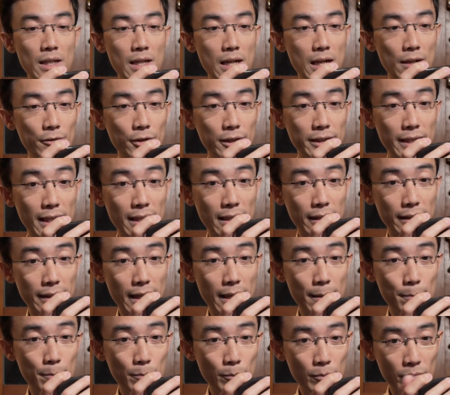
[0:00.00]
After that, I
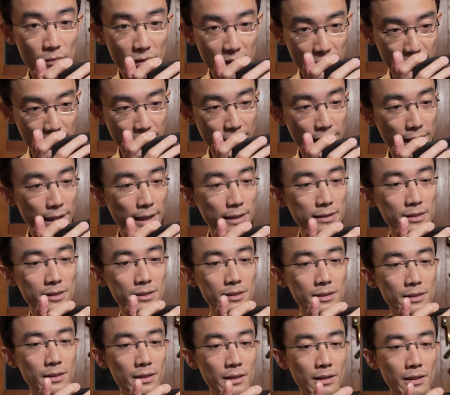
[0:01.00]
tap
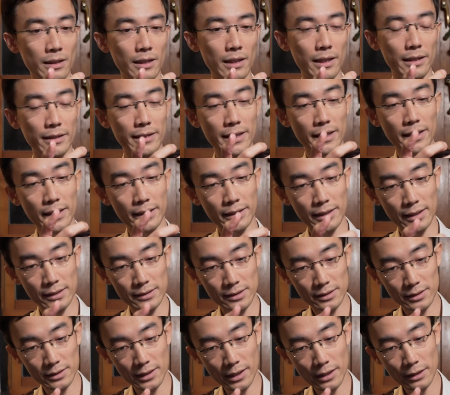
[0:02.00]
next, and then I can
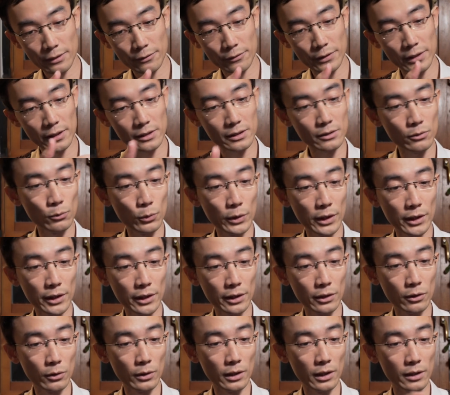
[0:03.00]
save this
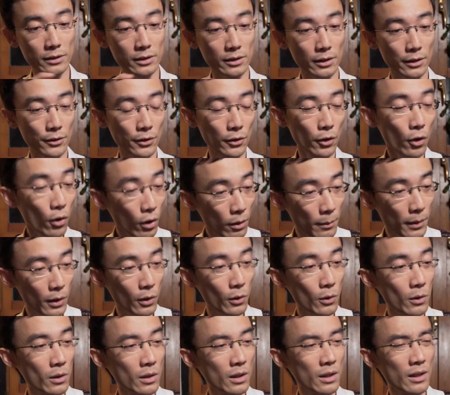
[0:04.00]
video as a
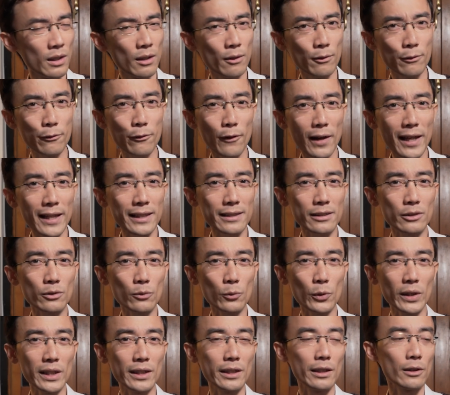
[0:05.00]
normal flat
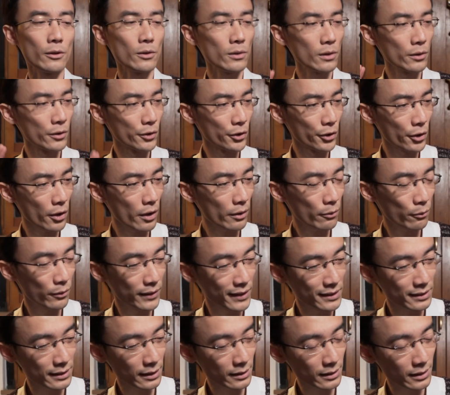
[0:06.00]
video, not
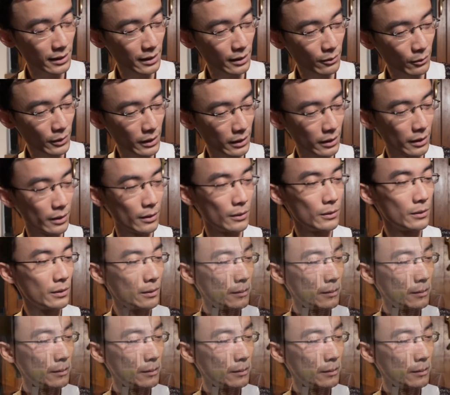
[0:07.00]
360 video.